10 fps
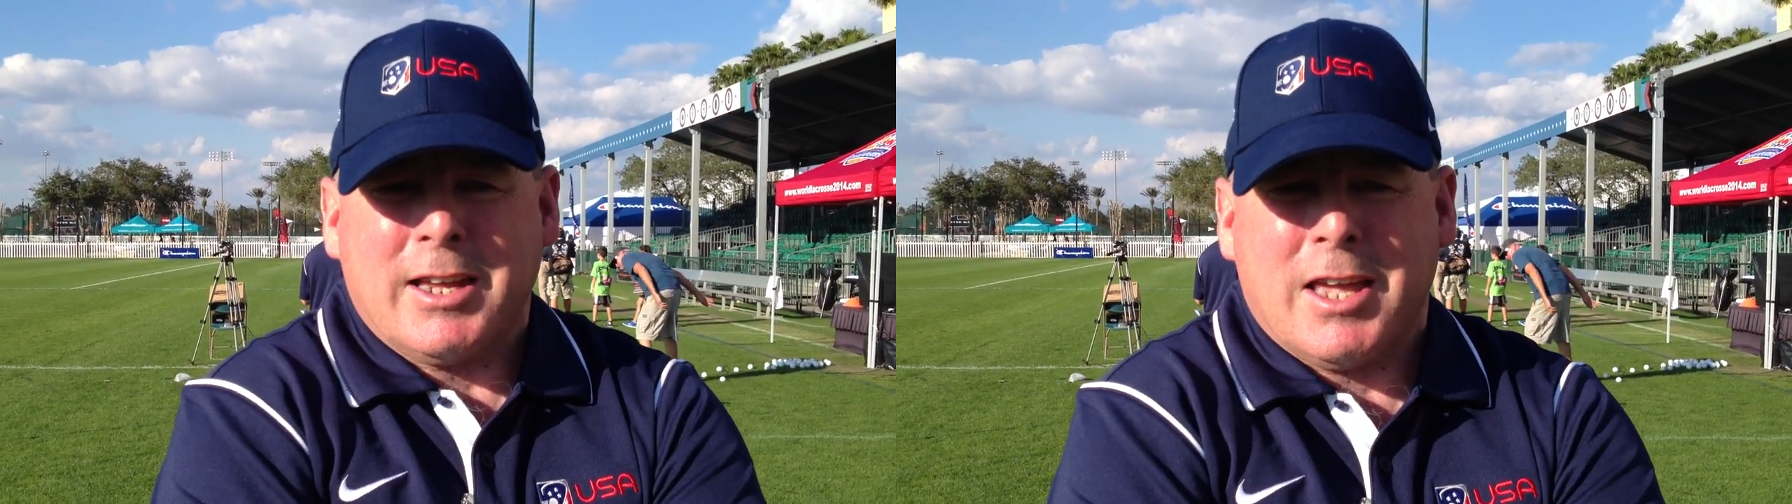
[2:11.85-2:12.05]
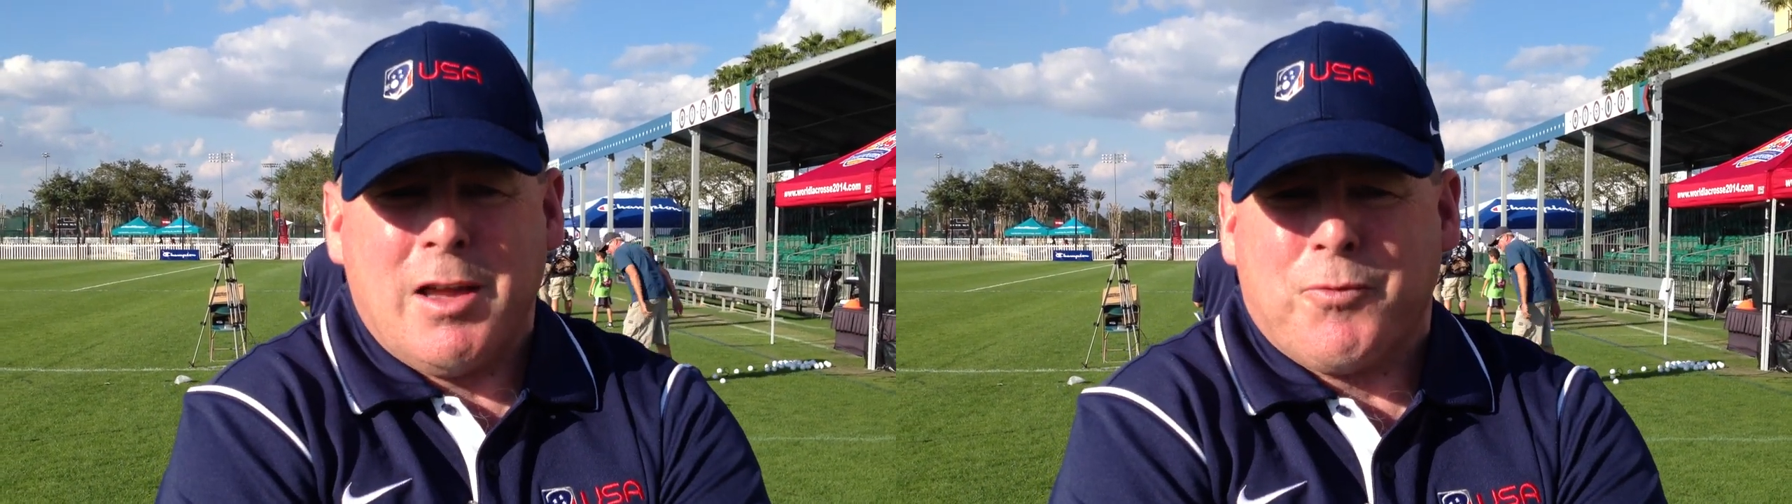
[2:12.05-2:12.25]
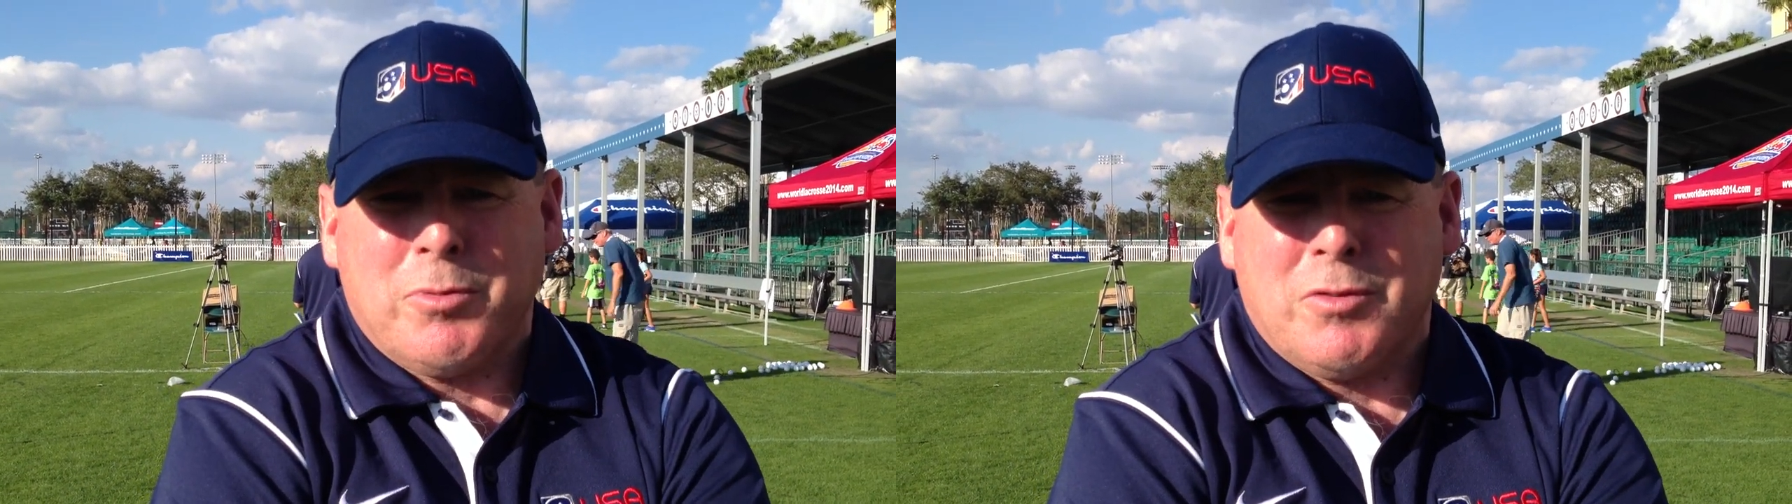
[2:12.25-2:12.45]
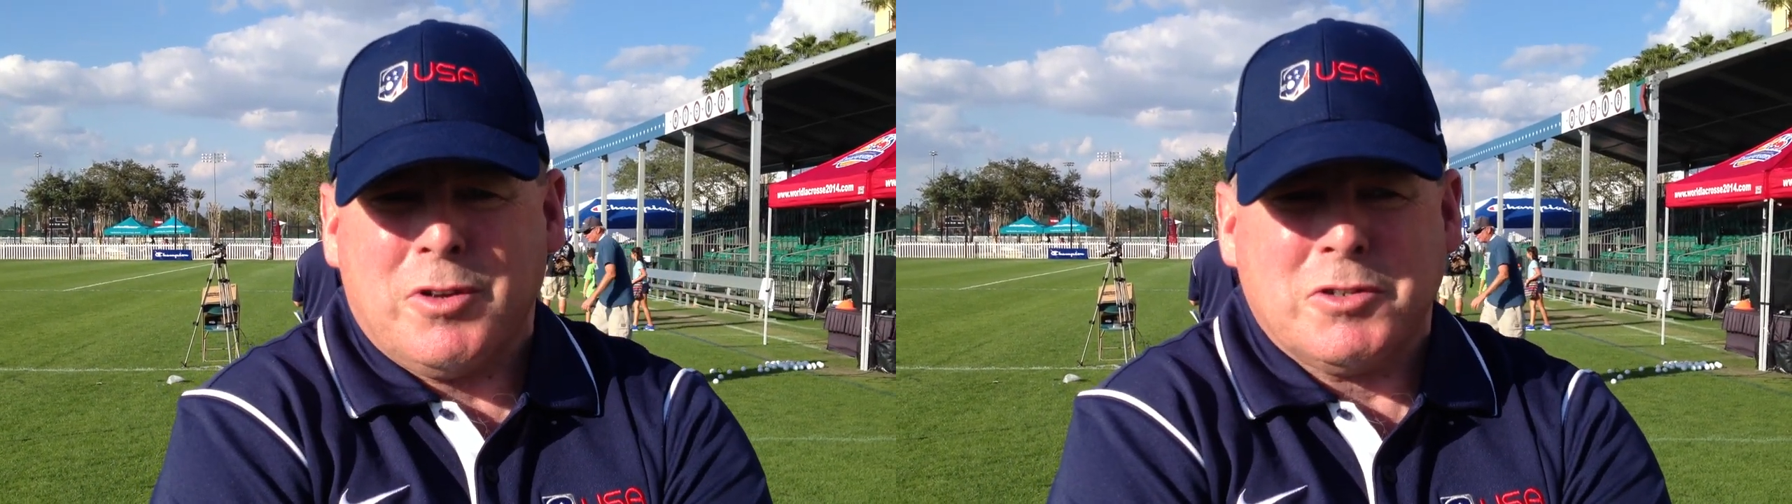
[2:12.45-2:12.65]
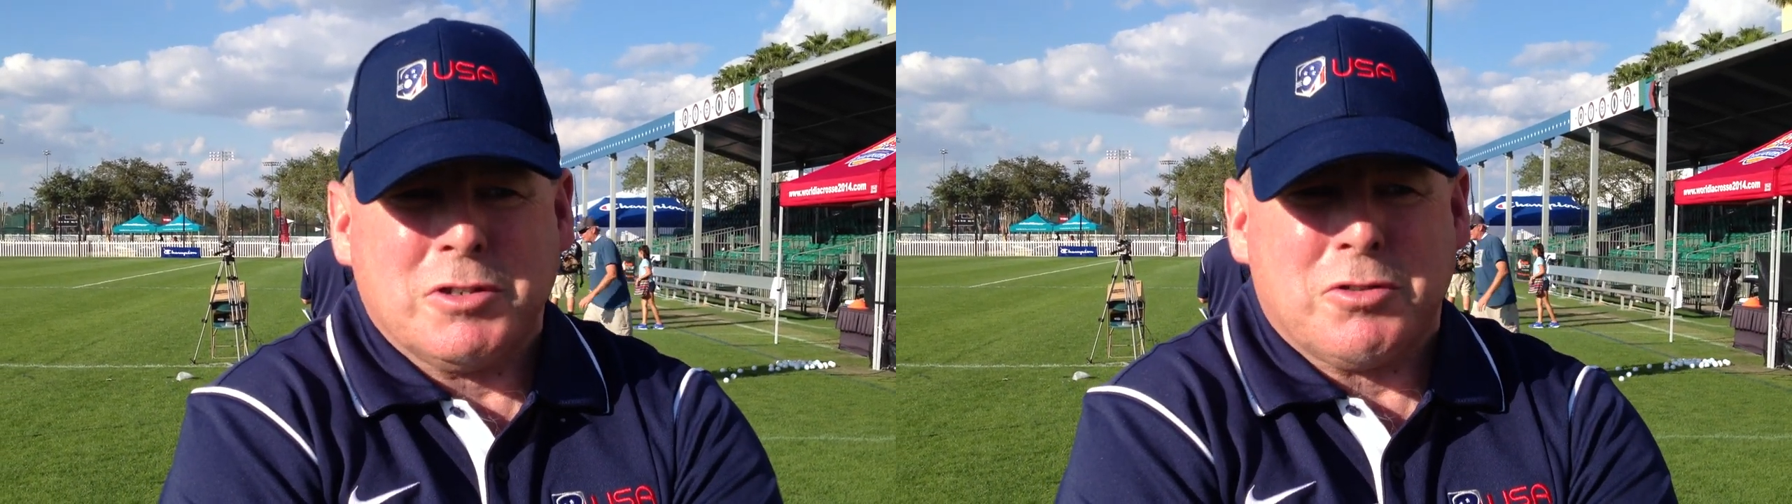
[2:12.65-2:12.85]
that came from
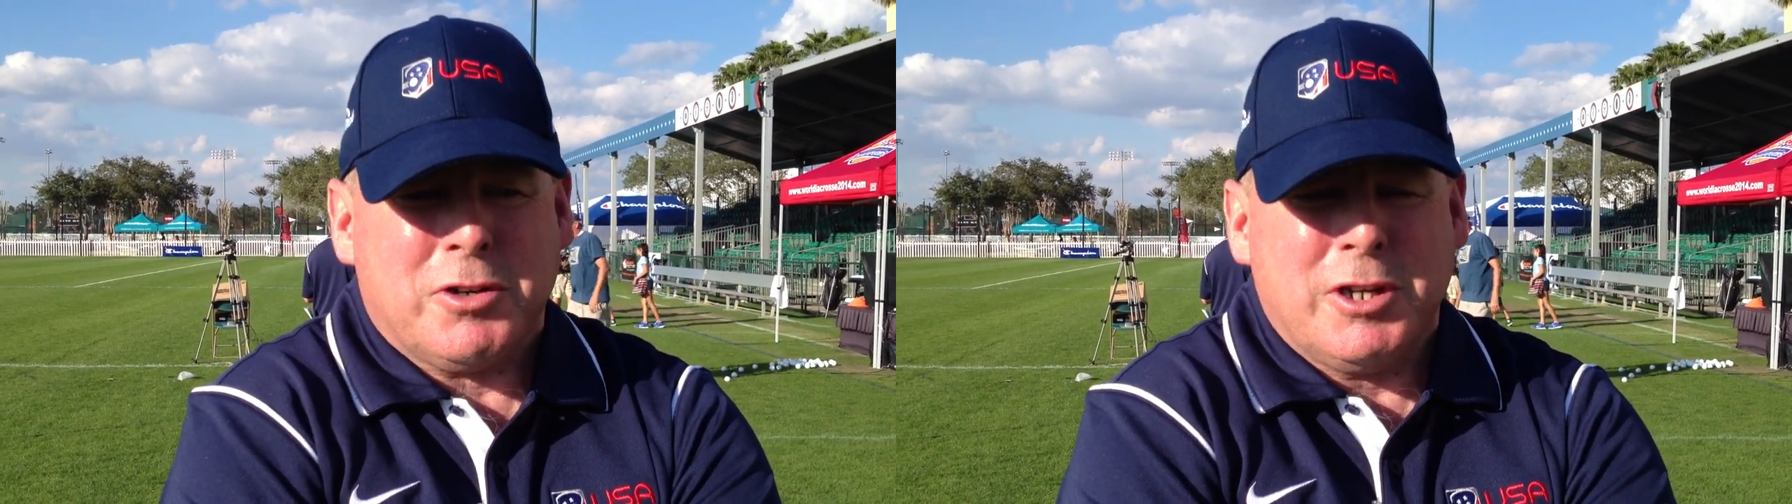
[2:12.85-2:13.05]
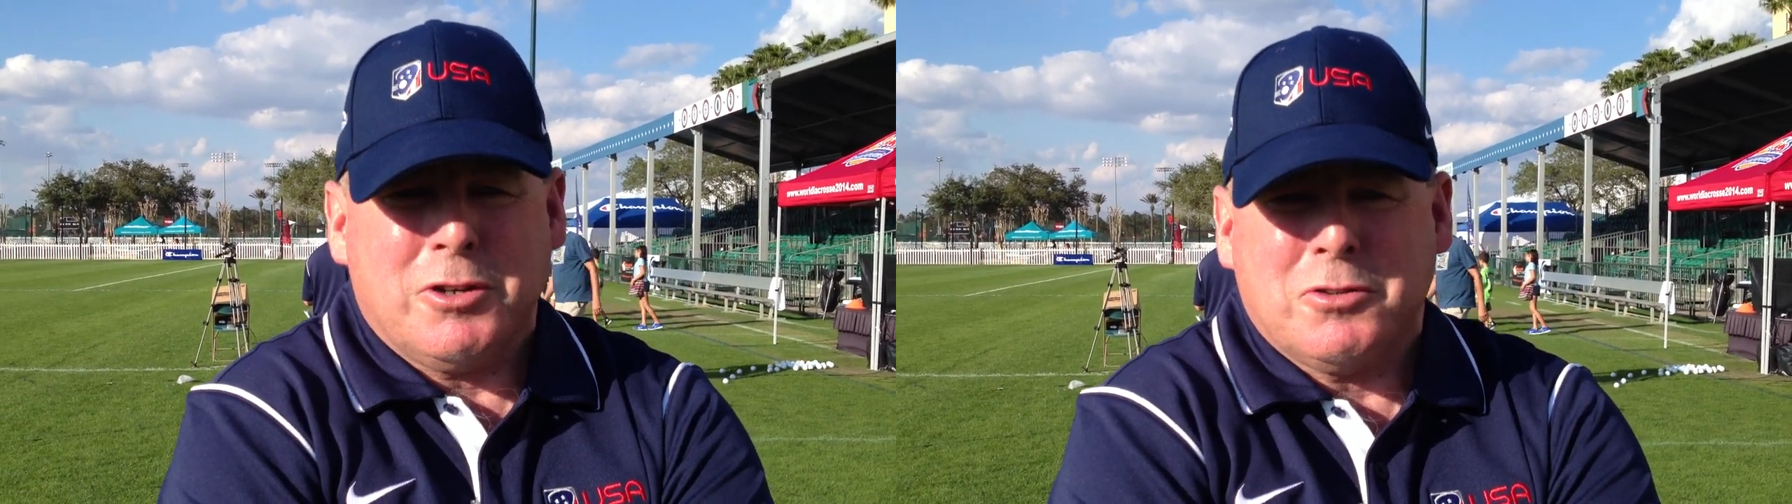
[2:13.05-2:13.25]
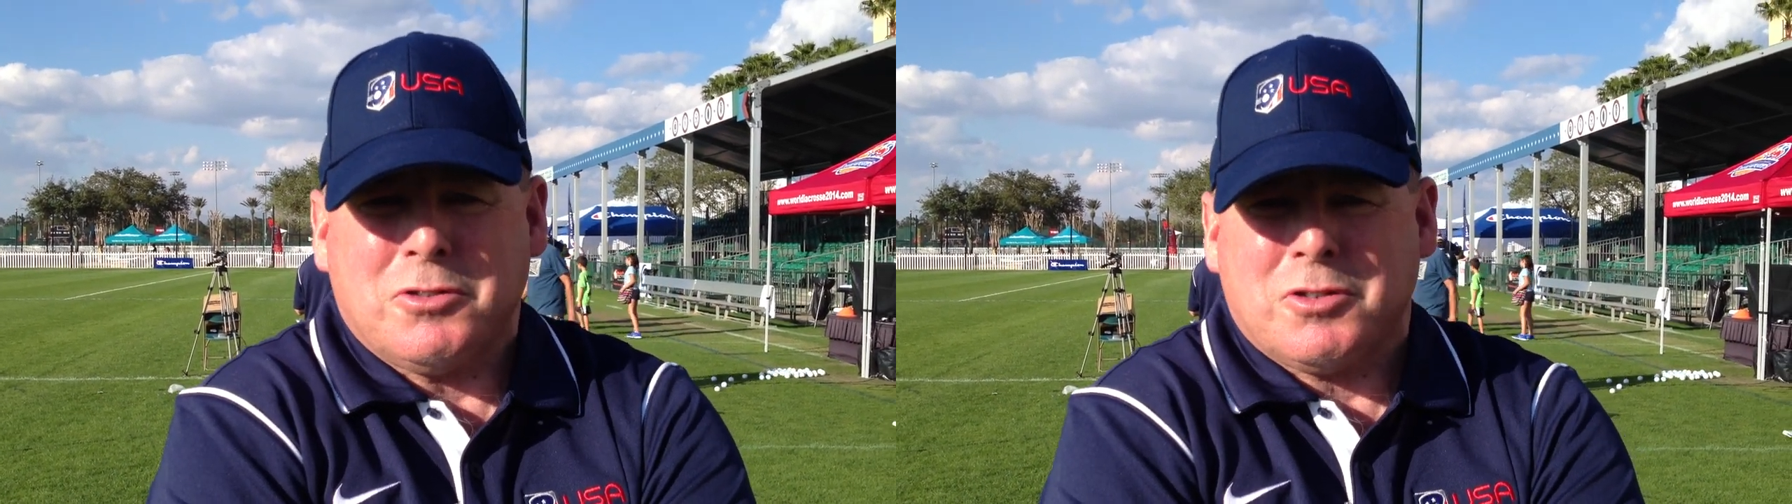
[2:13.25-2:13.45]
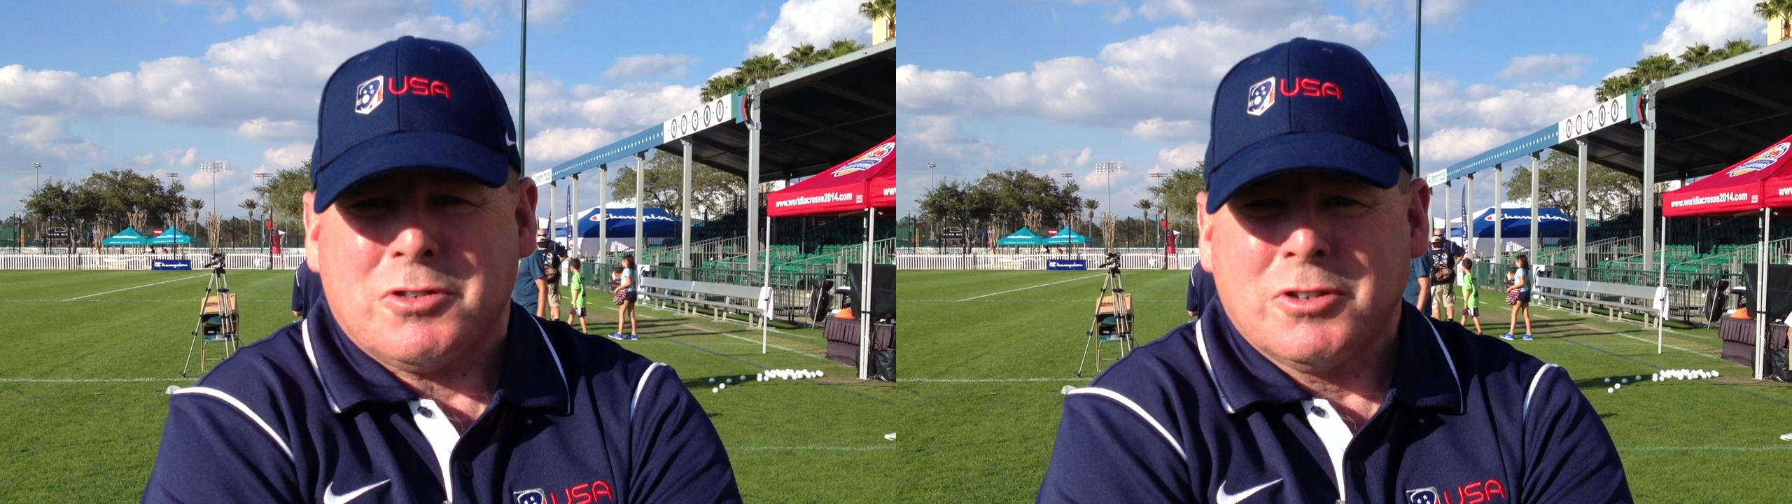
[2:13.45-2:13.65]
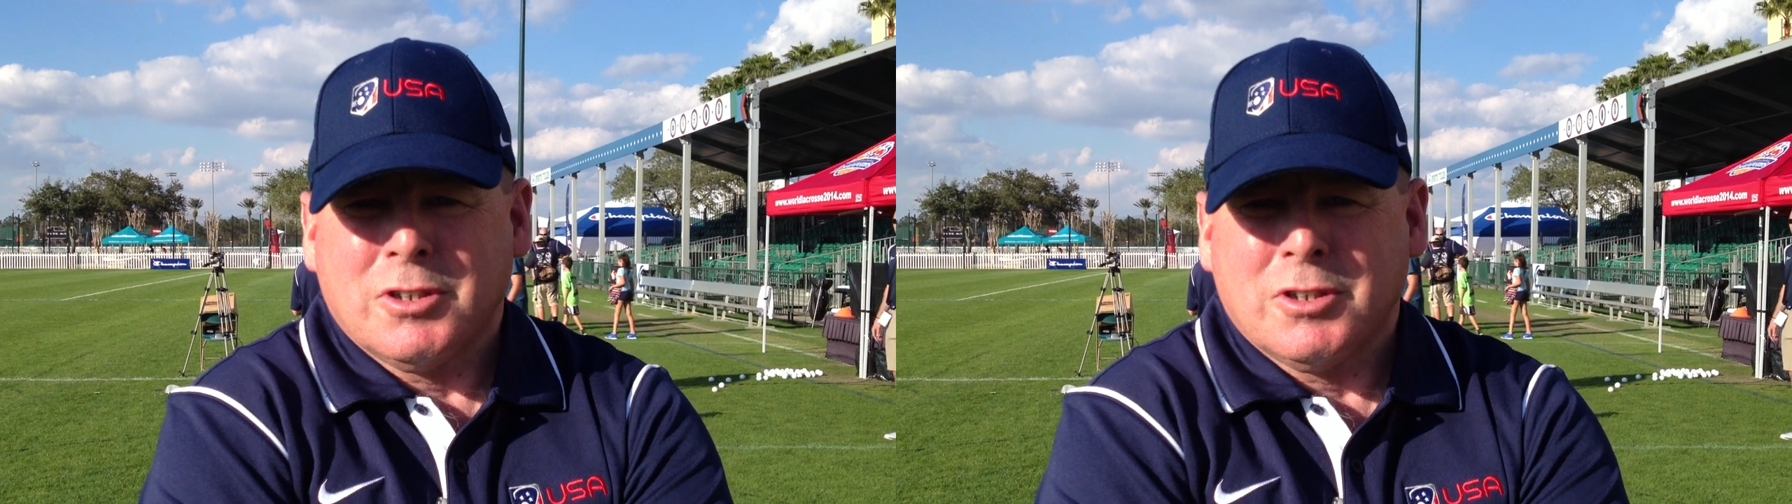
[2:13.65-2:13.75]
Division three who's